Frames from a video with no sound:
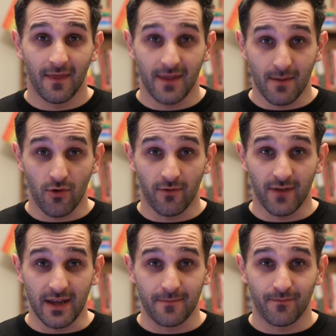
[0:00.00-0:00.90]
the
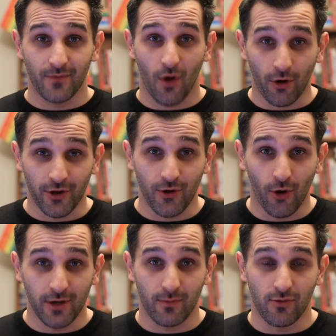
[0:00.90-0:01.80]
movie, or the
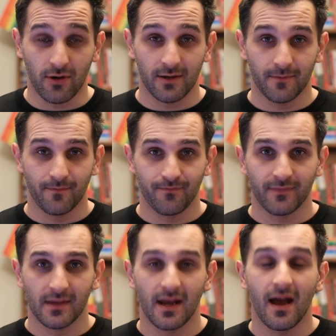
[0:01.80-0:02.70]
audiobook,
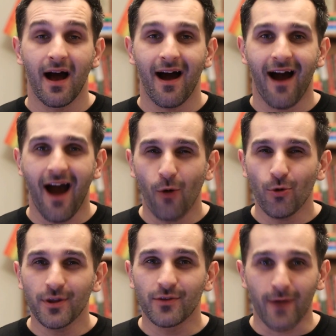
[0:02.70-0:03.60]
I
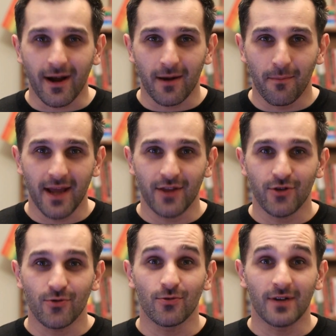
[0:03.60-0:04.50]
would recommend
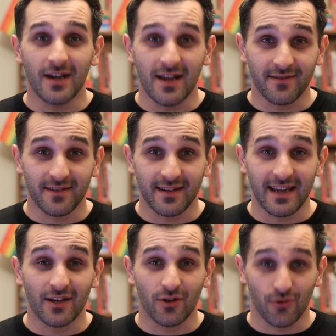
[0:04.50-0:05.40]
you
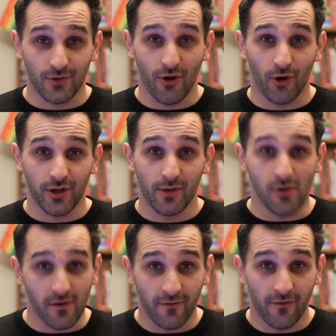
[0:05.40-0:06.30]
listening to the
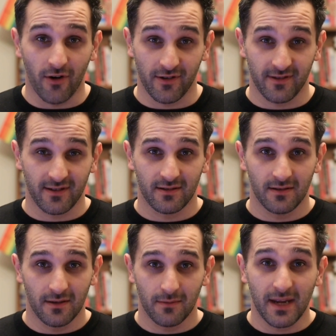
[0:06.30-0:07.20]
audiobook first
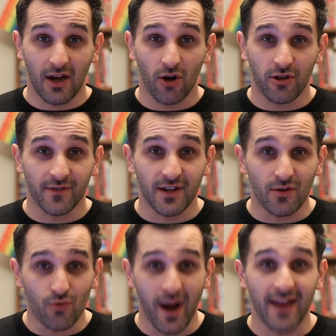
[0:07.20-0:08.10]
because of the
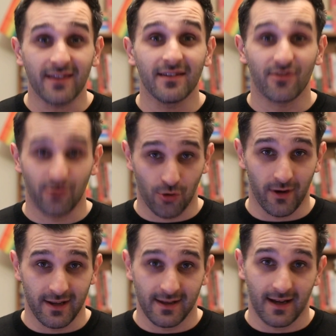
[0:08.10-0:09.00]
great
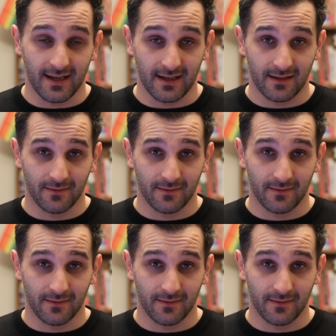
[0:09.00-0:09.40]
storytelling.